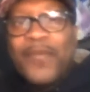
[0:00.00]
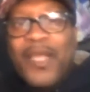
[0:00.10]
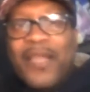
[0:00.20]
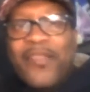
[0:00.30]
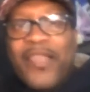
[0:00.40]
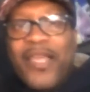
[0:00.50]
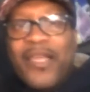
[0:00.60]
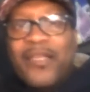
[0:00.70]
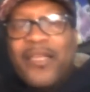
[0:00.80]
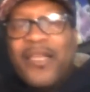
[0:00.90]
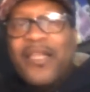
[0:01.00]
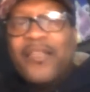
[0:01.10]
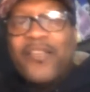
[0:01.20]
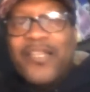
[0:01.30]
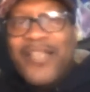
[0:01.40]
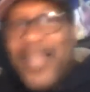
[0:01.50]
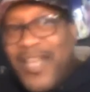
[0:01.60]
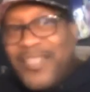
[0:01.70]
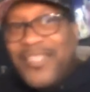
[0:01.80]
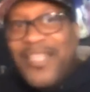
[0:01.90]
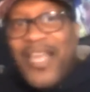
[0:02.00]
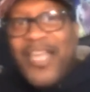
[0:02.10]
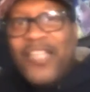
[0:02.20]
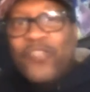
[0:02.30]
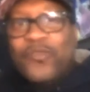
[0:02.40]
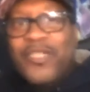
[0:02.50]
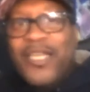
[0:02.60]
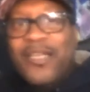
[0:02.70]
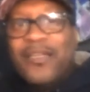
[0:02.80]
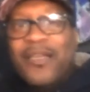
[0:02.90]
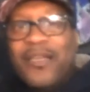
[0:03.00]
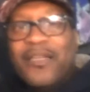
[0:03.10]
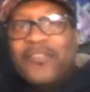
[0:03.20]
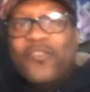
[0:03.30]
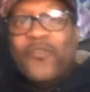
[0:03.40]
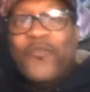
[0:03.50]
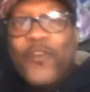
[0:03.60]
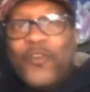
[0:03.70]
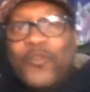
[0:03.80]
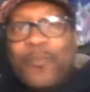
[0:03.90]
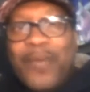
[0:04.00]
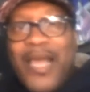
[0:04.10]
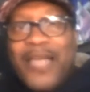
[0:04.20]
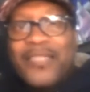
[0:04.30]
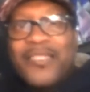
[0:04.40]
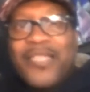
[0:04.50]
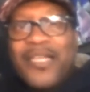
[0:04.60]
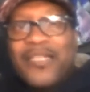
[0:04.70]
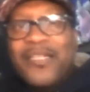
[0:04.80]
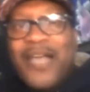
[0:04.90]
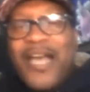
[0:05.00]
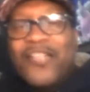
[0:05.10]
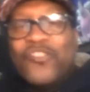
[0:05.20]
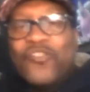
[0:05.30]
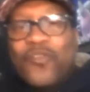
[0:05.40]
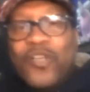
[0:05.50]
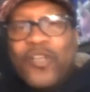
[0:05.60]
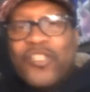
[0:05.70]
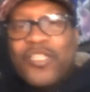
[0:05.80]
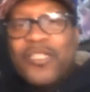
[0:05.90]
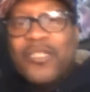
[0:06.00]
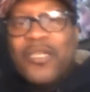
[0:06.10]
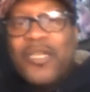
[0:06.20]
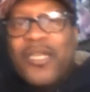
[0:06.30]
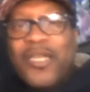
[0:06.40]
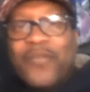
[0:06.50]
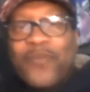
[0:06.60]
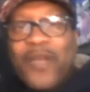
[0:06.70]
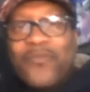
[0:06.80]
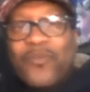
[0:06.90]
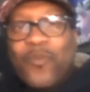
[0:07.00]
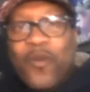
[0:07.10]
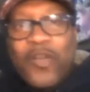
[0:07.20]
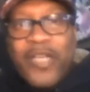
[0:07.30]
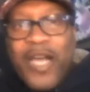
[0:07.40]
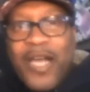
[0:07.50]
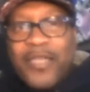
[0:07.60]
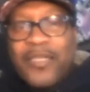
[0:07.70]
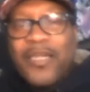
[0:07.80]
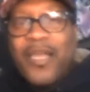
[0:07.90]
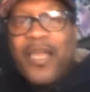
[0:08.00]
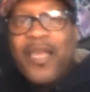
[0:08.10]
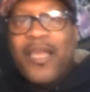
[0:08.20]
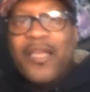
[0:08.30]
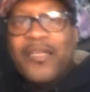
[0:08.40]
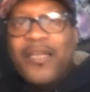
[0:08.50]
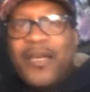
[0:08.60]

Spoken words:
And then the next day you get your first black senator out of Georgia in Reverend Warnock. And,